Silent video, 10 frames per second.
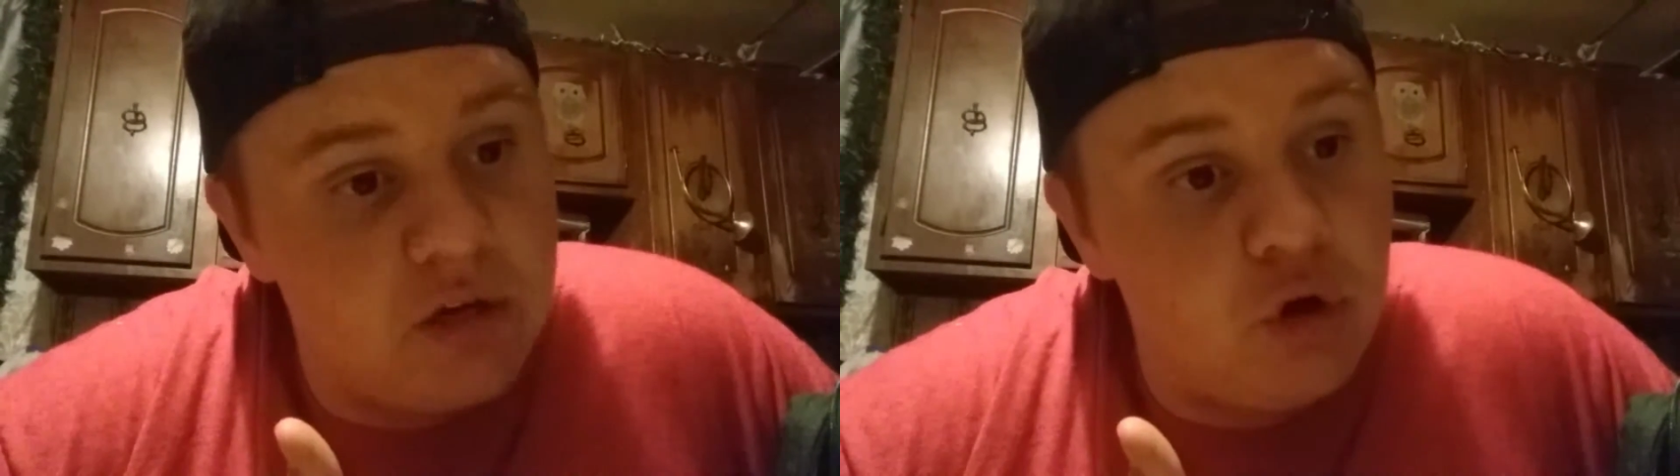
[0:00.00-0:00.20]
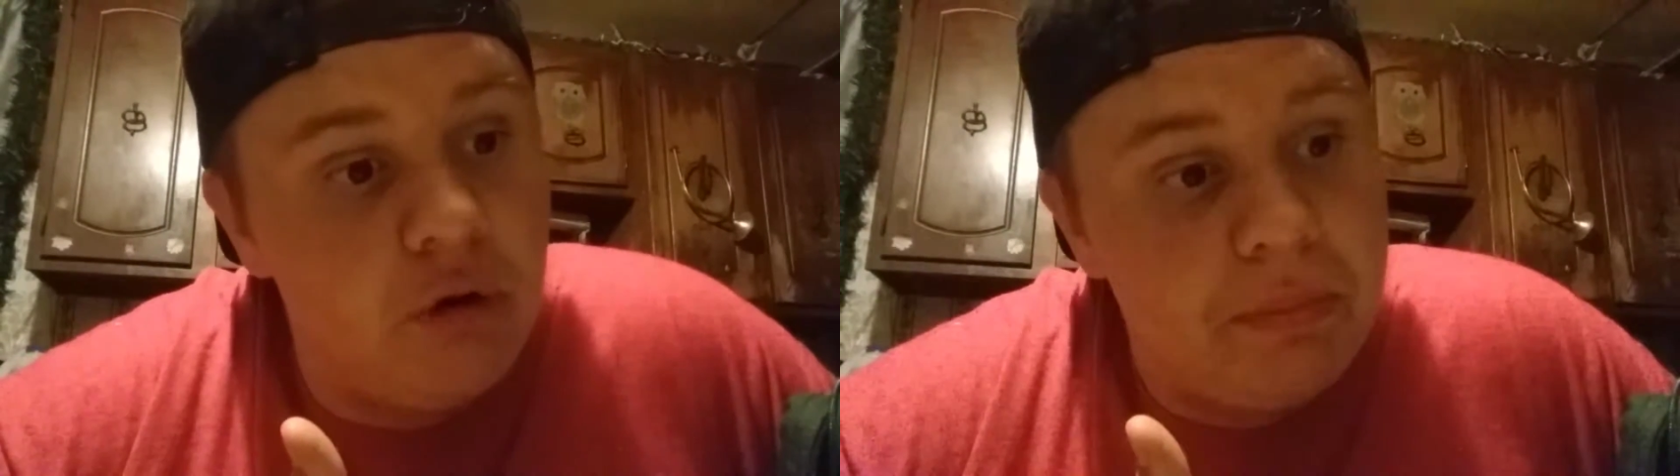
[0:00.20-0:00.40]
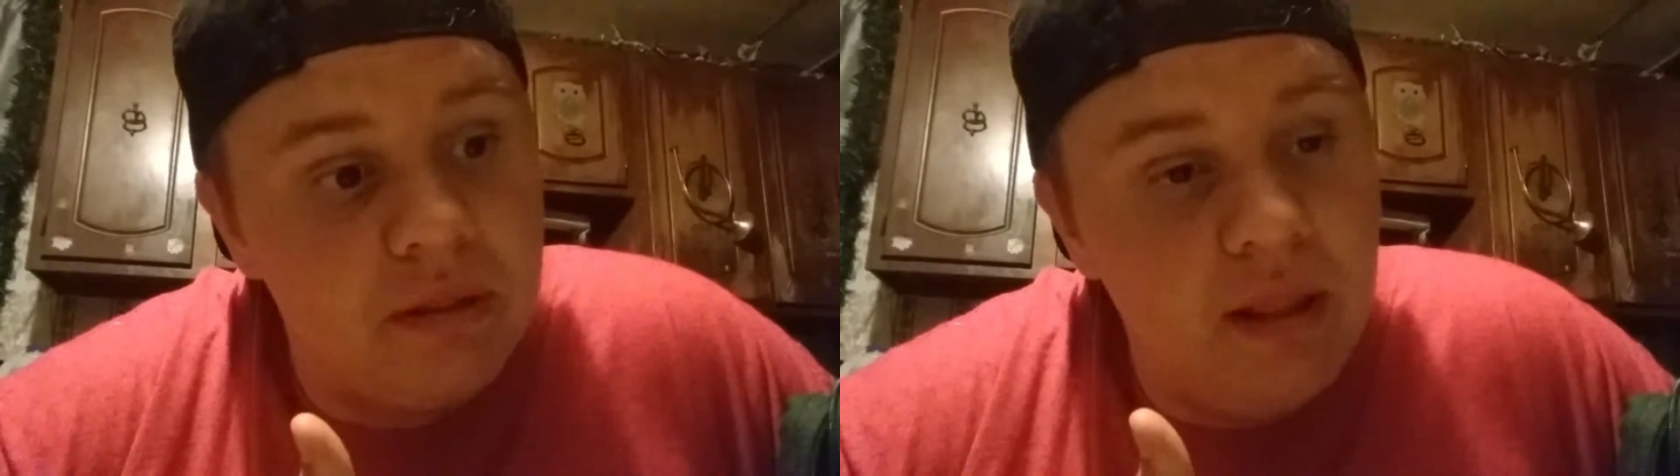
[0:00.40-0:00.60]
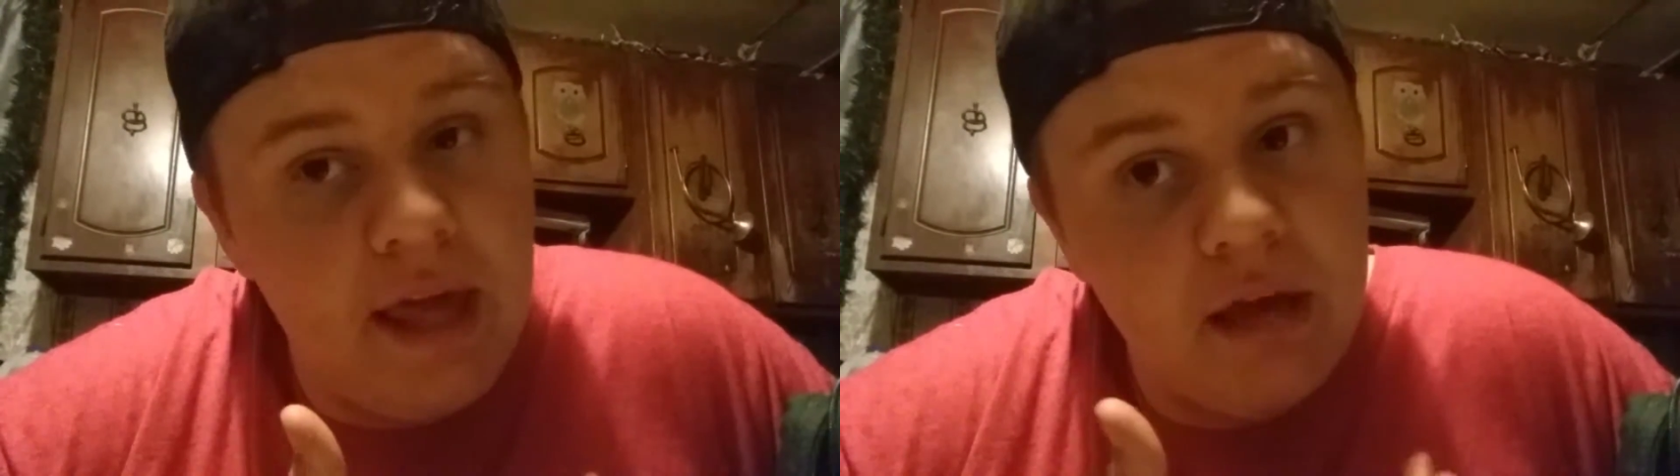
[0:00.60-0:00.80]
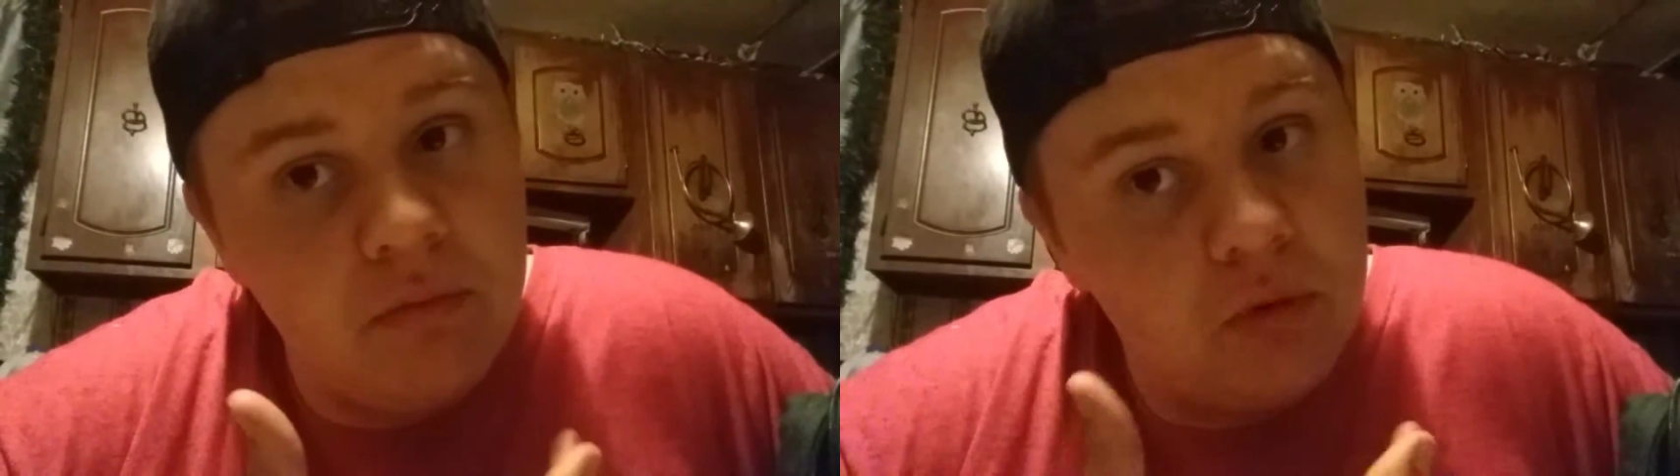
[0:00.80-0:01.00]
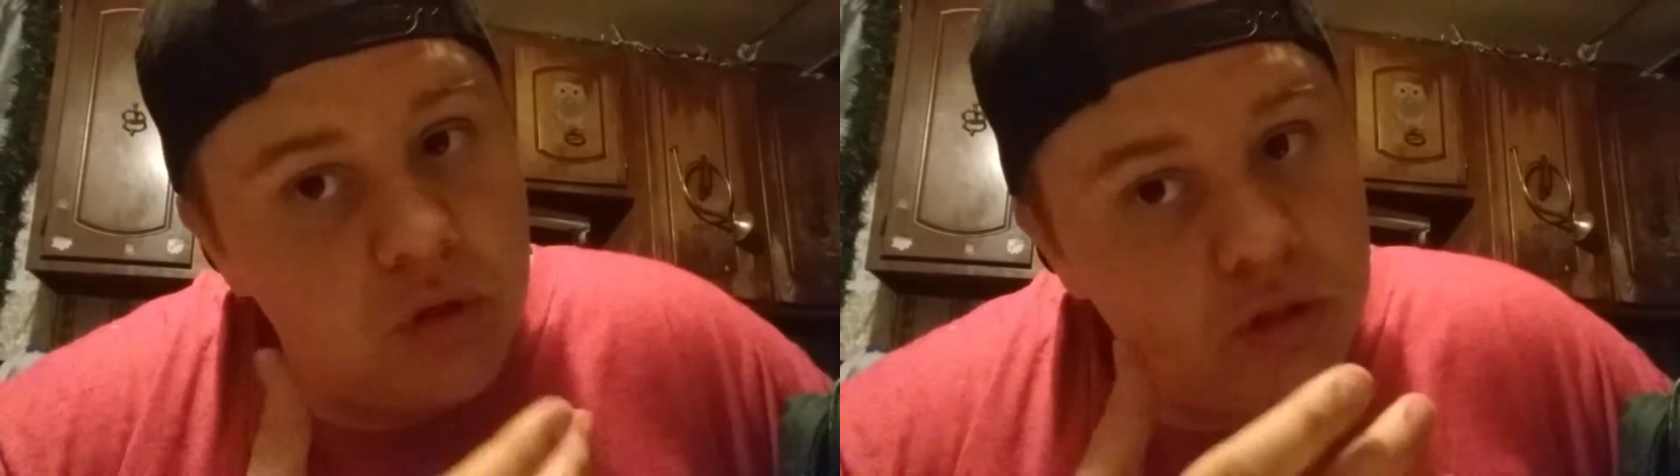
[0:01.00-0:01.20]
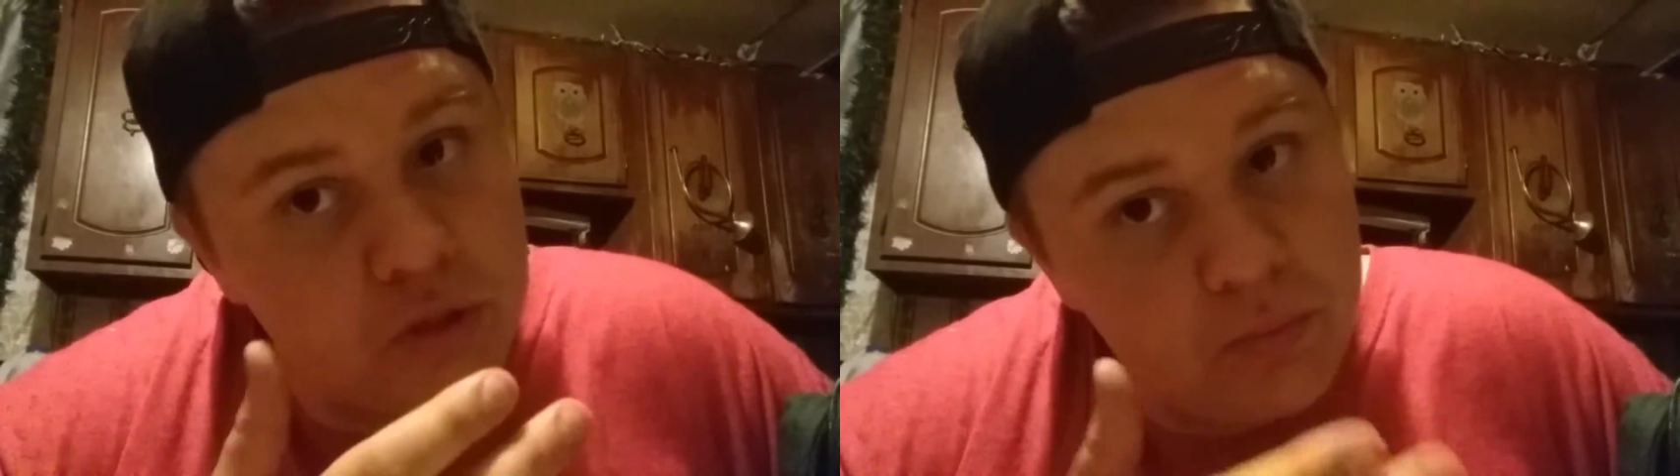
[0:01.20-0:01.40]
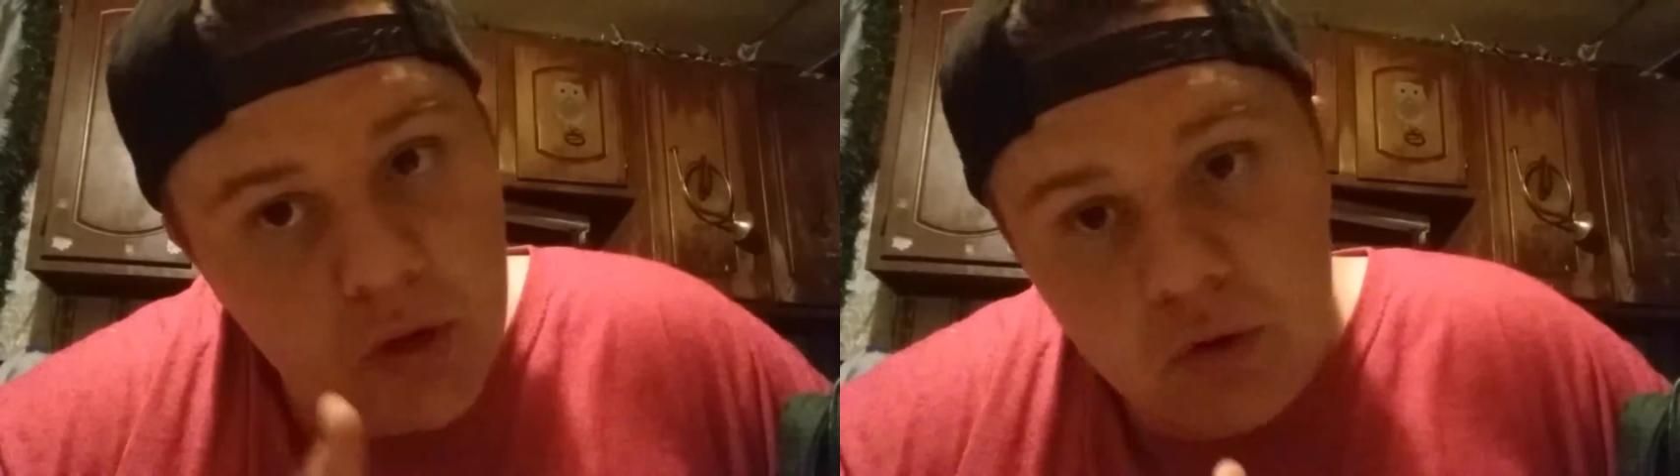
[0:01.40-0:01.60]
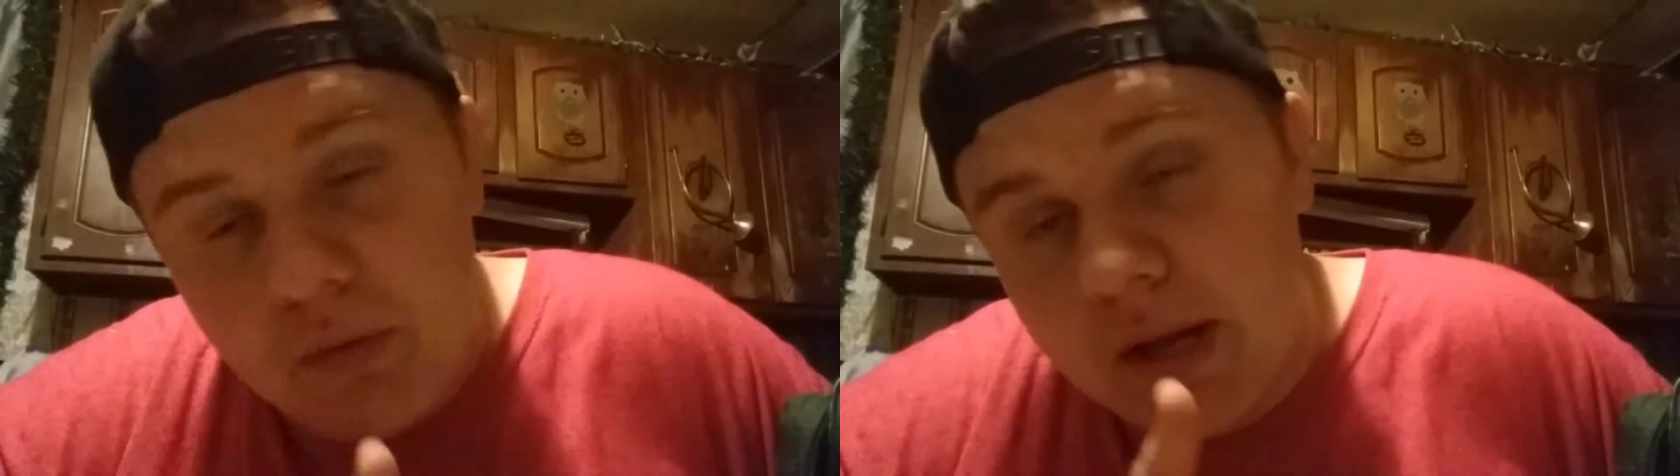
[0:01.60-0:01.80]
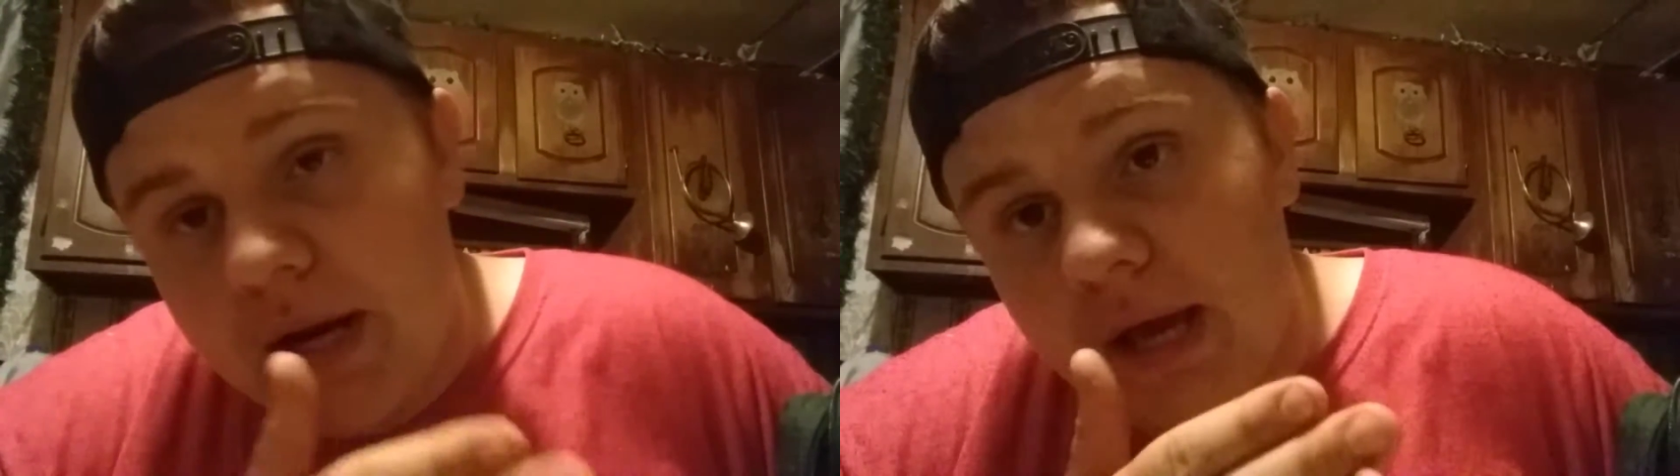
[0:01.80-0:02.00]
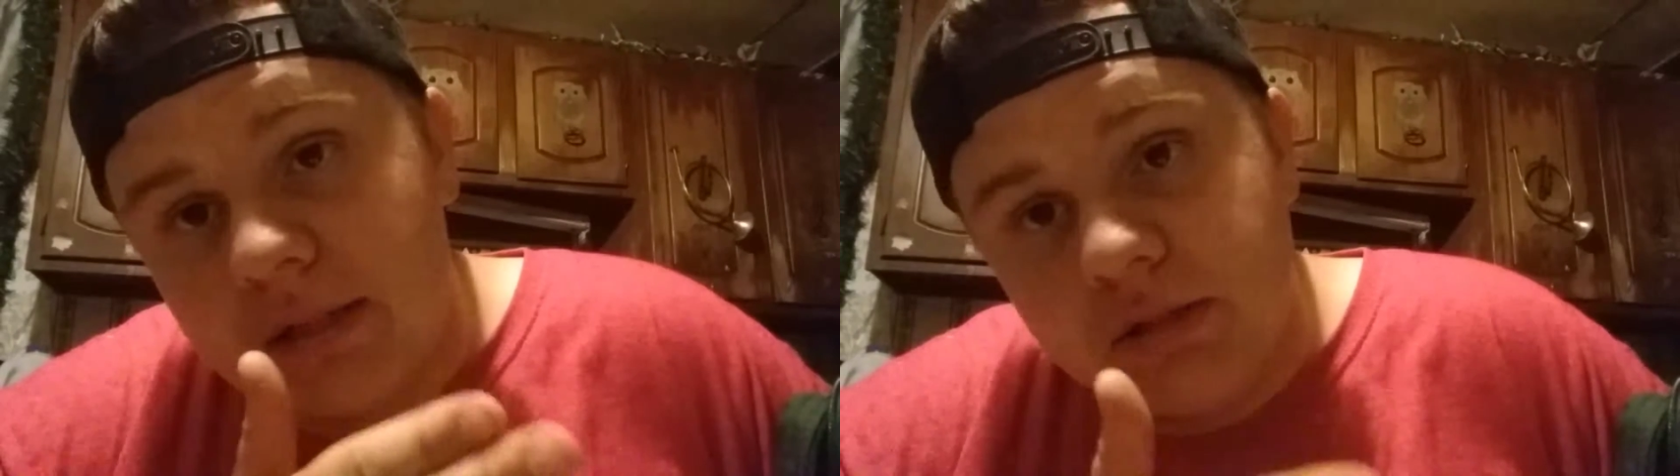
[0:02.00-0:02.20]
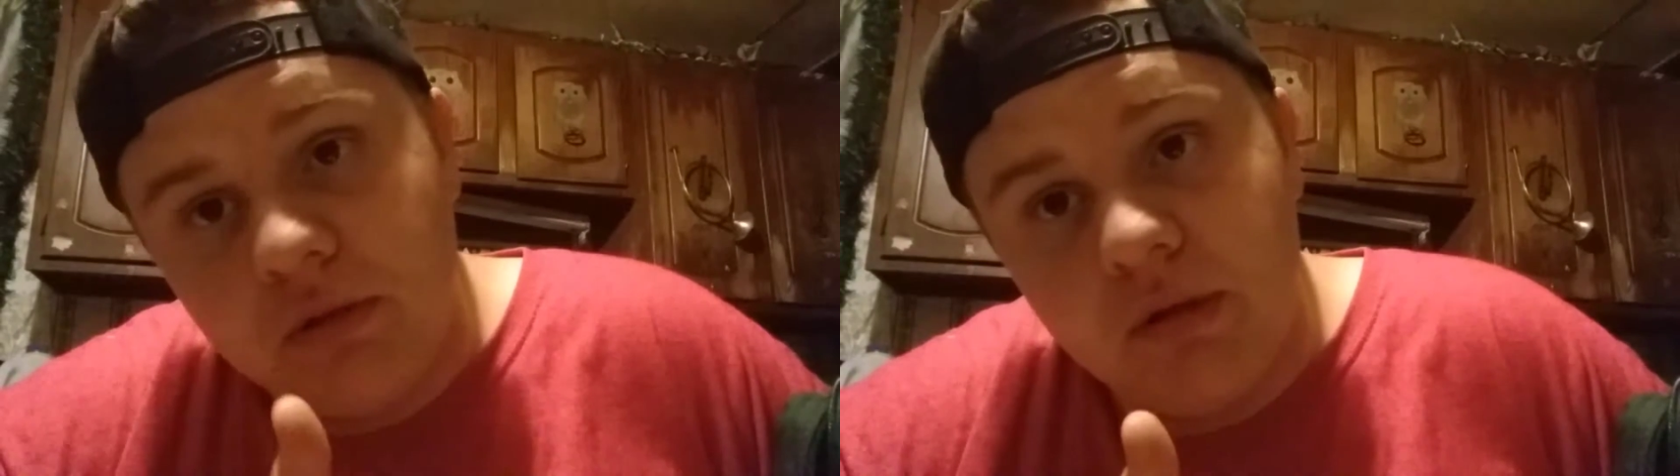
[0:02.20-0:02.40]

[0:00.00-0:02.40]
open lake where there's a road right next to